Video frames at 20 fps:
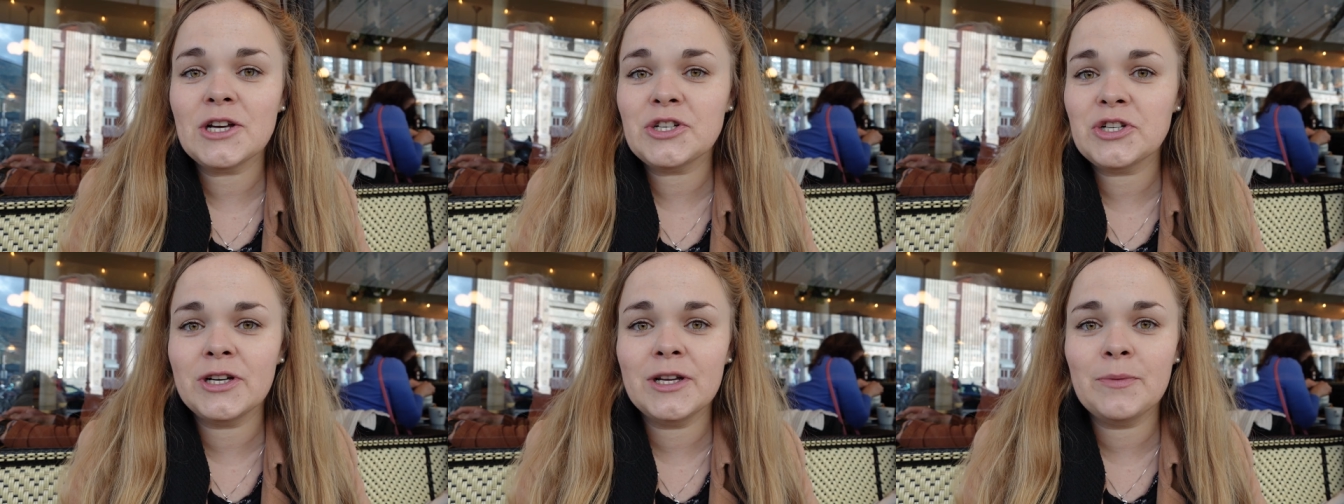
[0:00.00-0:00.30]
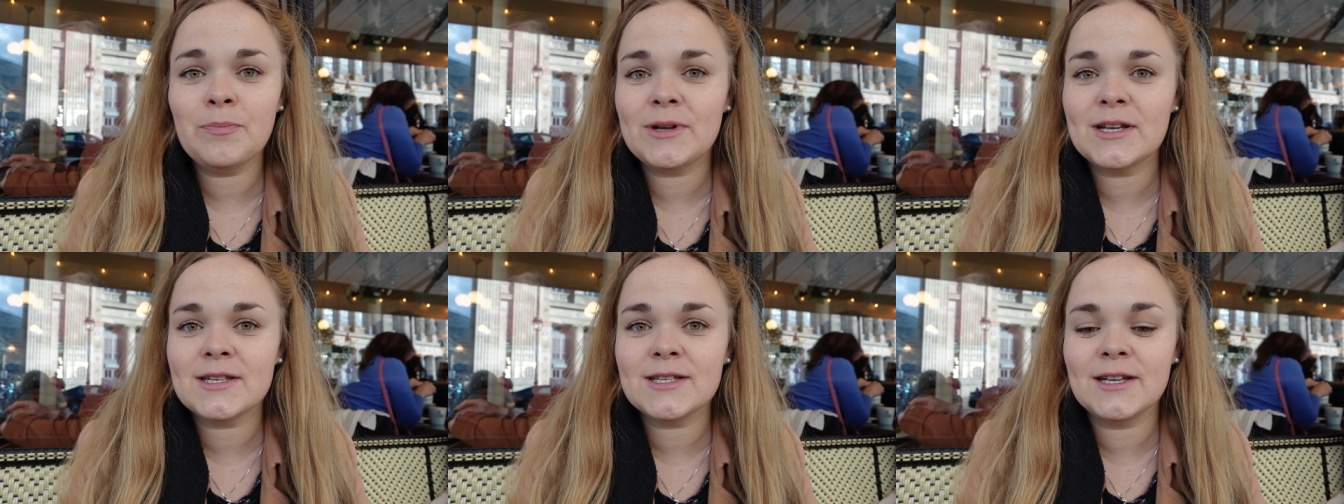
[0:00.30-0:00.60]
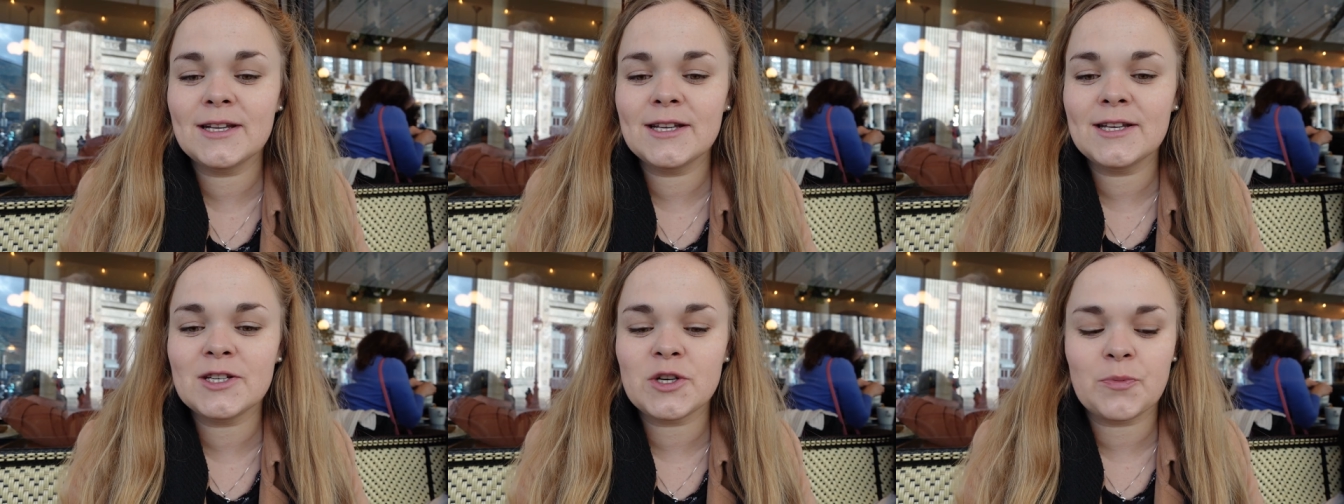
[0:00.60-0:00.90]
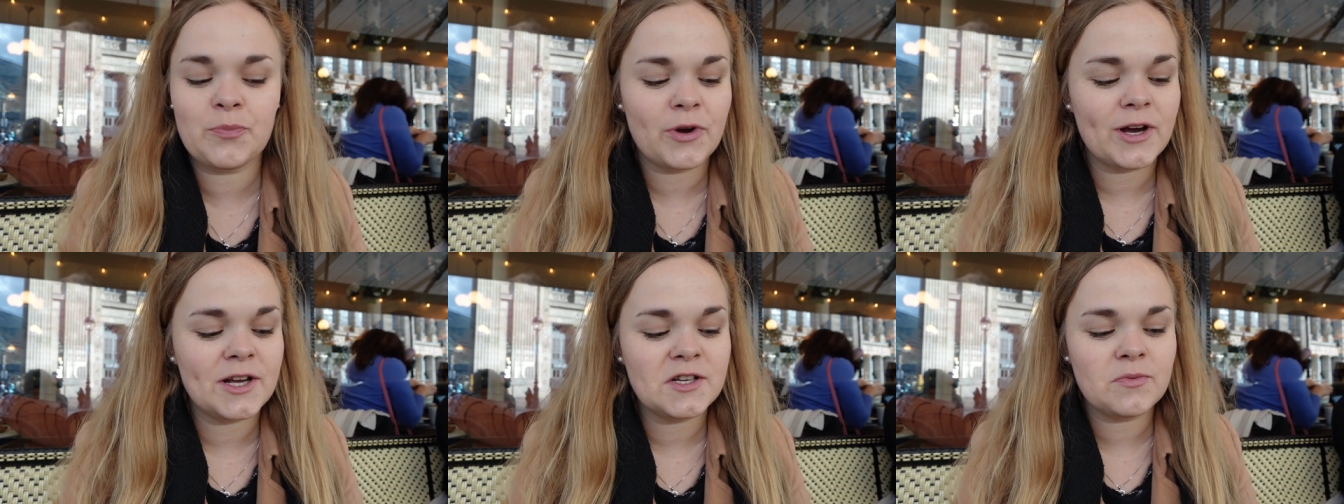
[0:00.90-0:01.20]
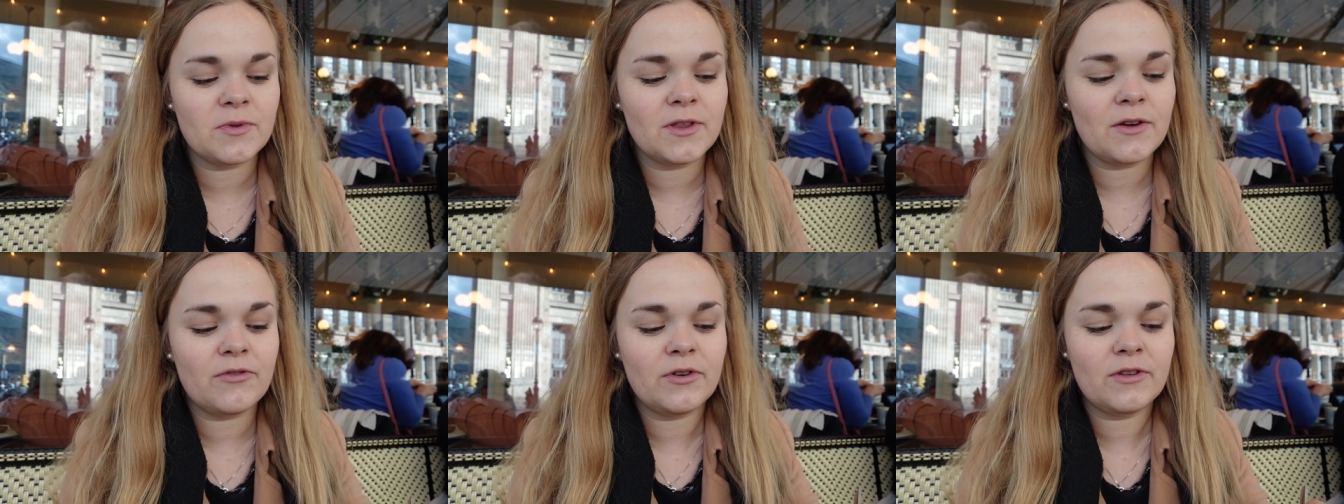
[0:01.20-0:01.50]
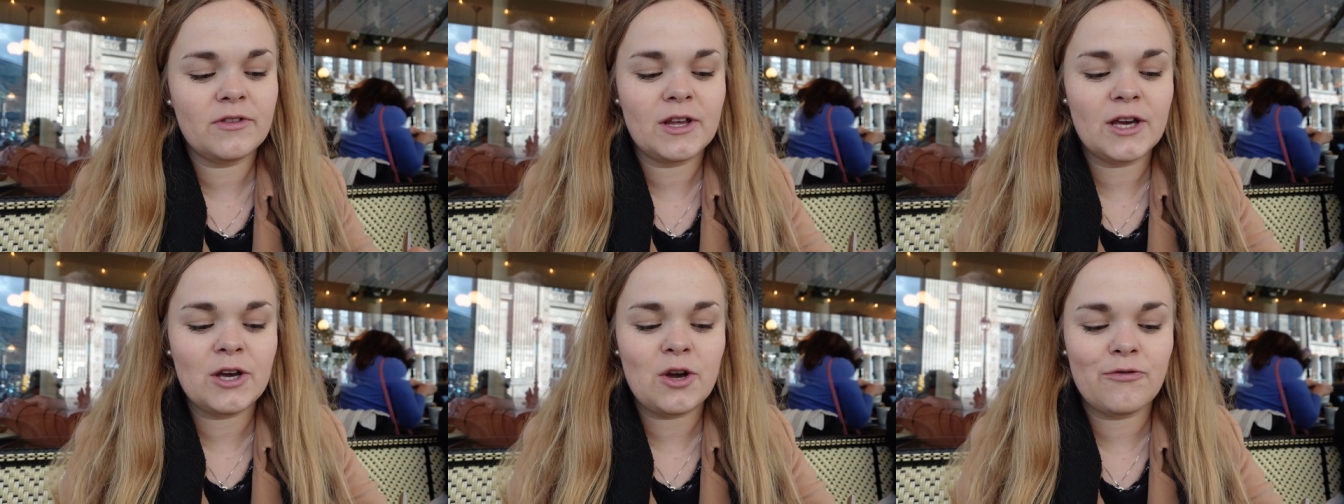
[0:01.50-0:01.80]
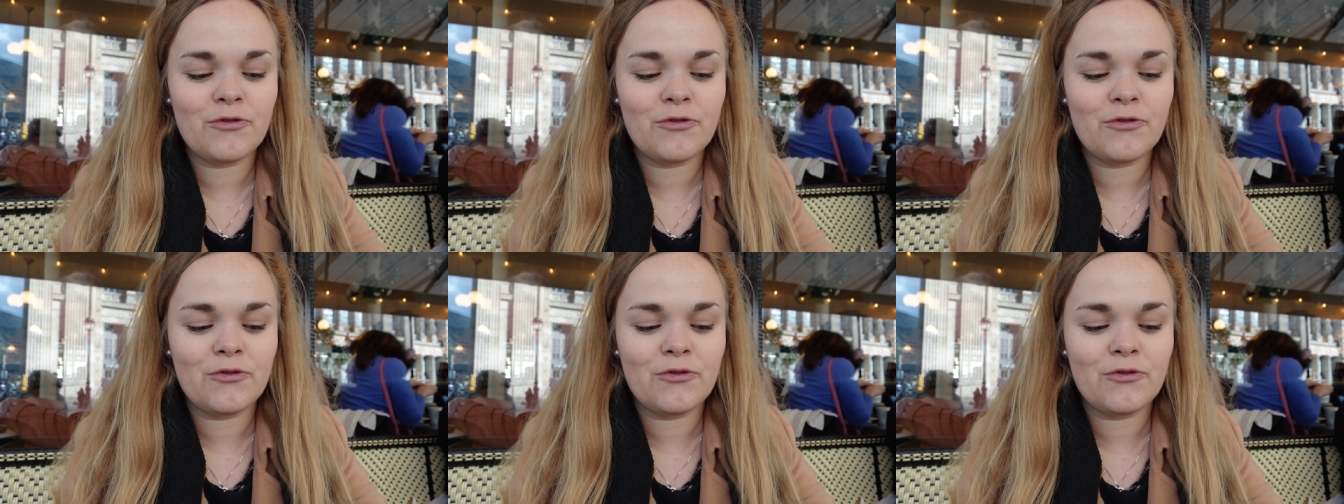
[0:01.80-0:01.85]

actually pleasantly surprised with everything.